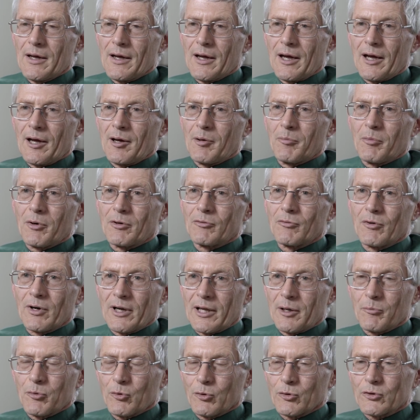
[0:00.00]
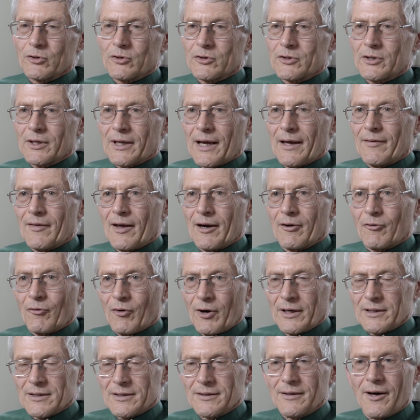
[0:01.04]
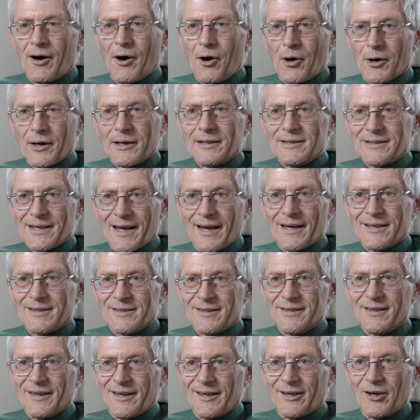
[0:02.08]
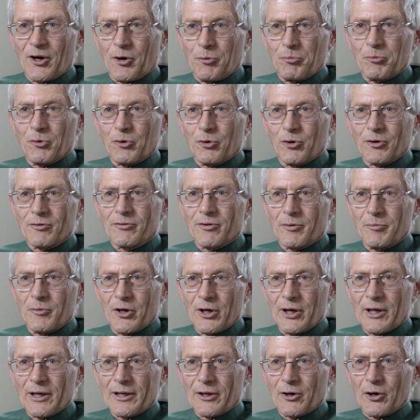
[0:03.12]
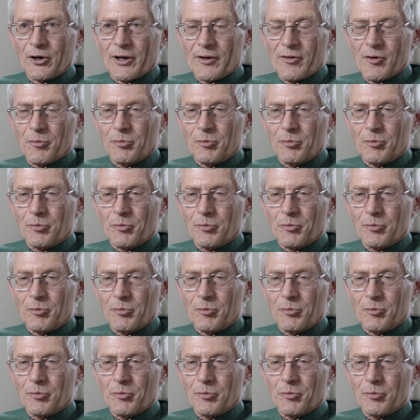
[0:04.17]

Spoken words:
but really important to get that right architect on board from early on in the